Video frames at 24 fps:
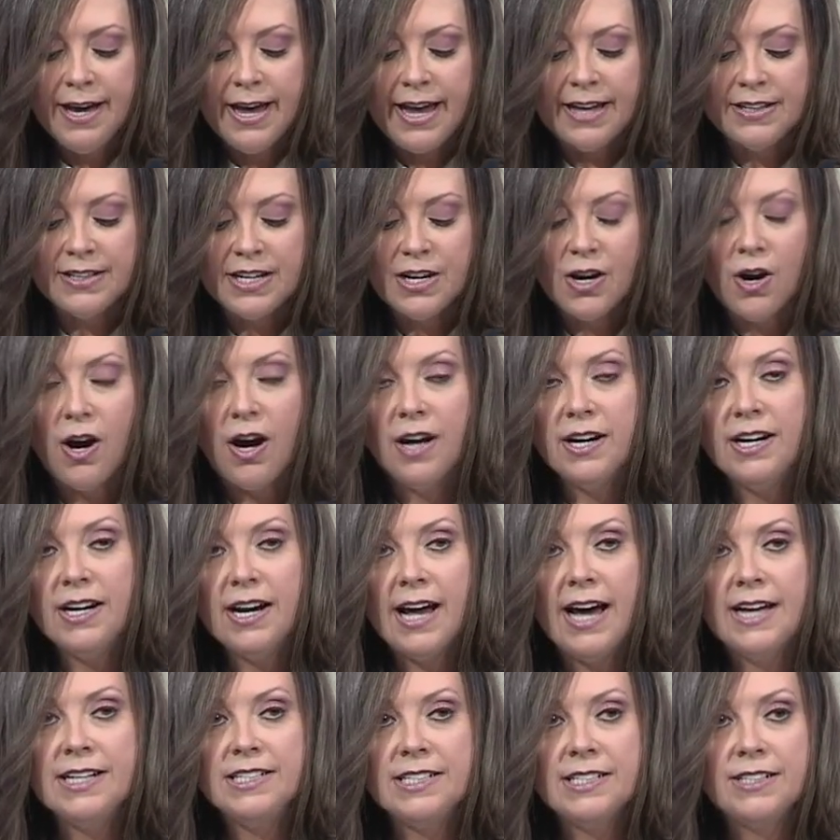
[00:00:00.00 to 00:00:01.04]
and the audit
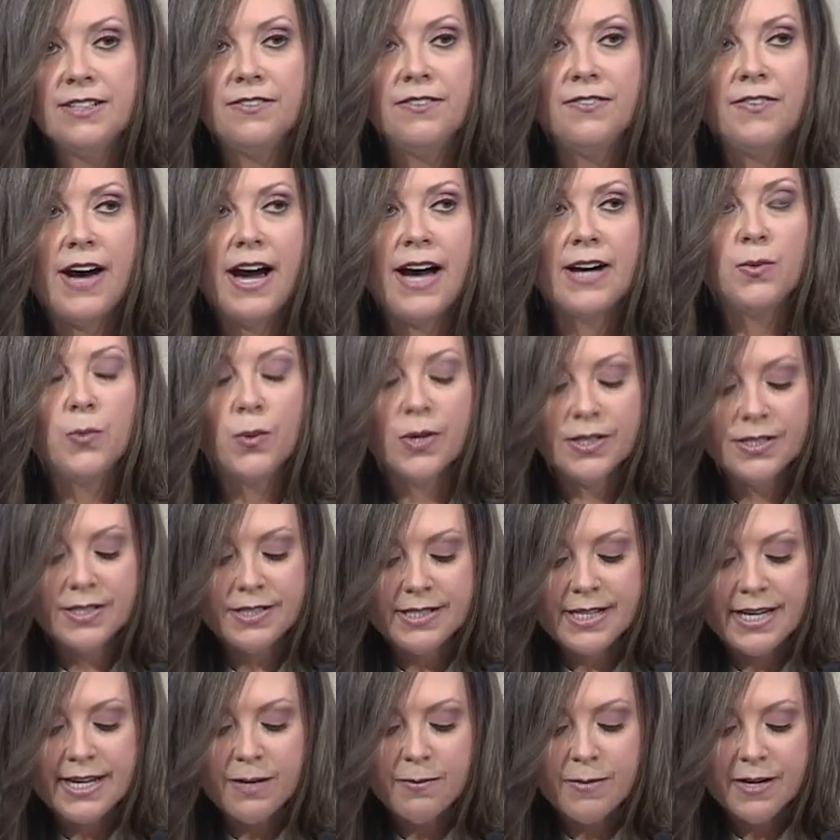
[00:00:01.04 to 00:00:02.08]
identified where
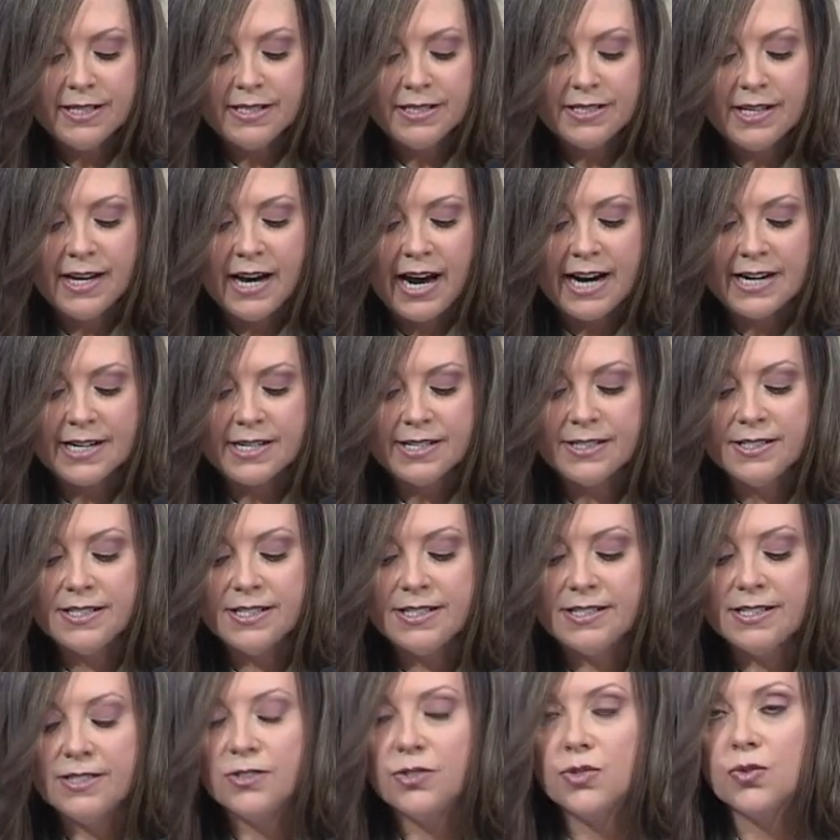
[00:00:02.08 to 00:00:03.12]
CMS guidance
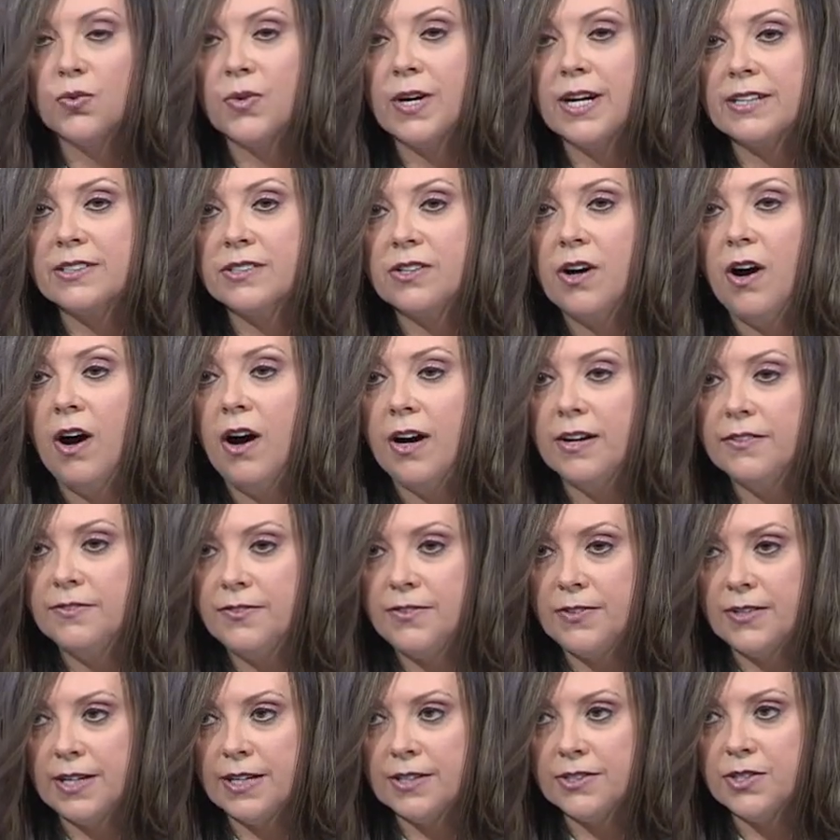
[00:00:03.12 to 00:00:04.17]
is in direct
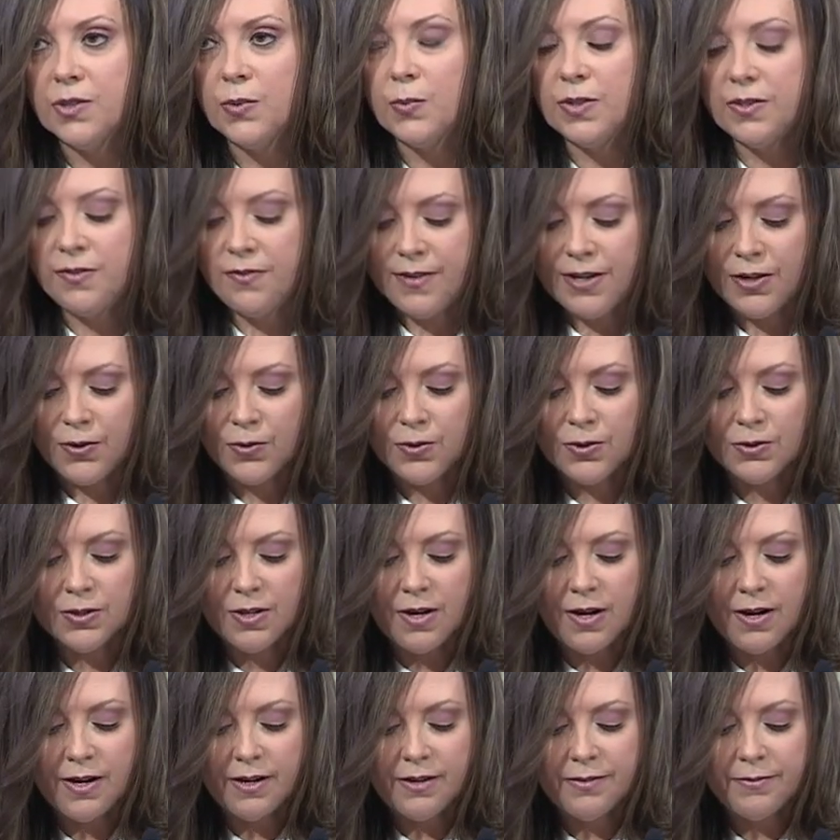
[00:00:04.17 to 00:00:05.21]
conflict with federal
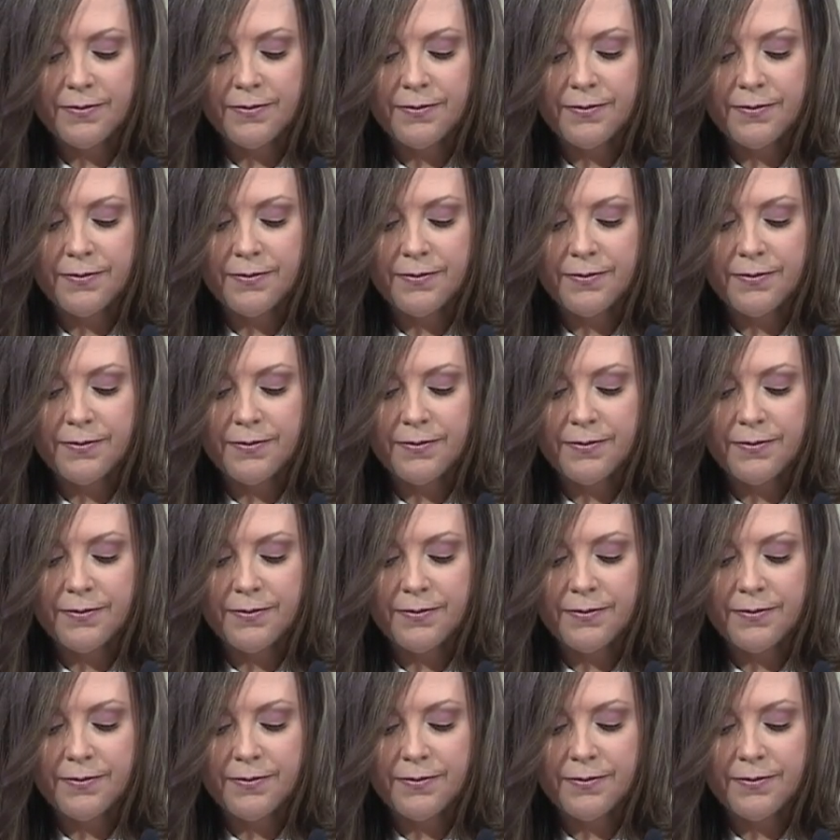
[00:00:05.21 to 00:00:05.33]
law.